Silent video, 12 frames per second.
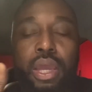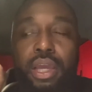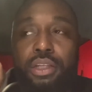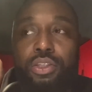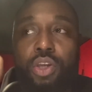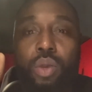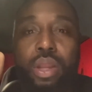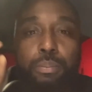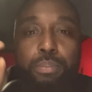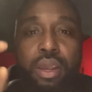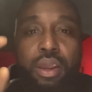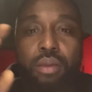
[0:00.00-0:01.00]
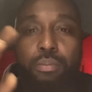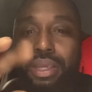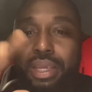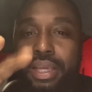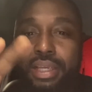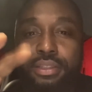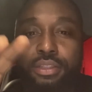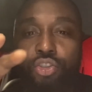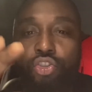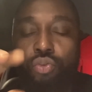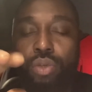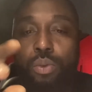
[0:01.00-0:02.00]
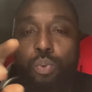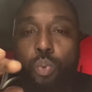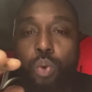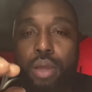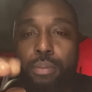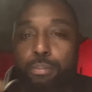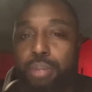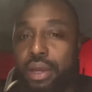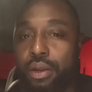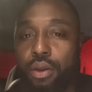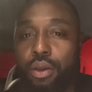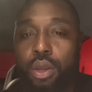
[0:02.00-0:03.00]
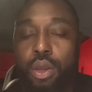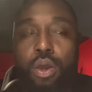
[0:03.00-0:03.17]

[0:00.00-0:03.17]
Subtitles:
And so that parent begins to treat one better